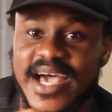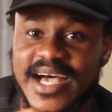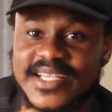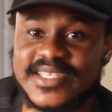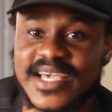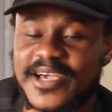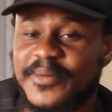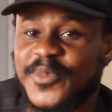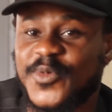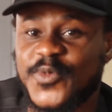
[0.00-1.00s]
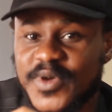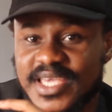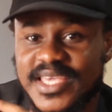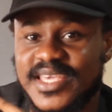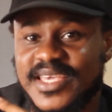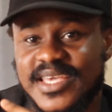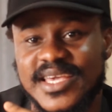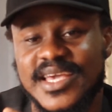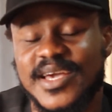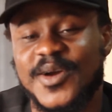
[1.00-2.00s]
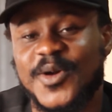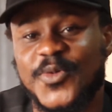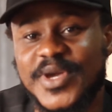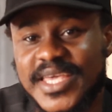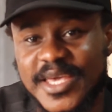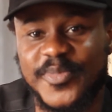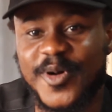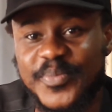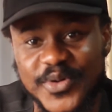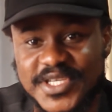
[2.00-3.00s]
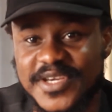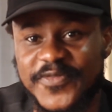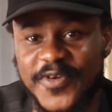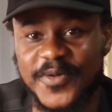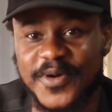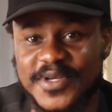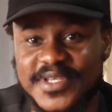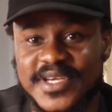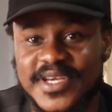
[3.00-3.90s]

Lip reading: and we keep on pushing forward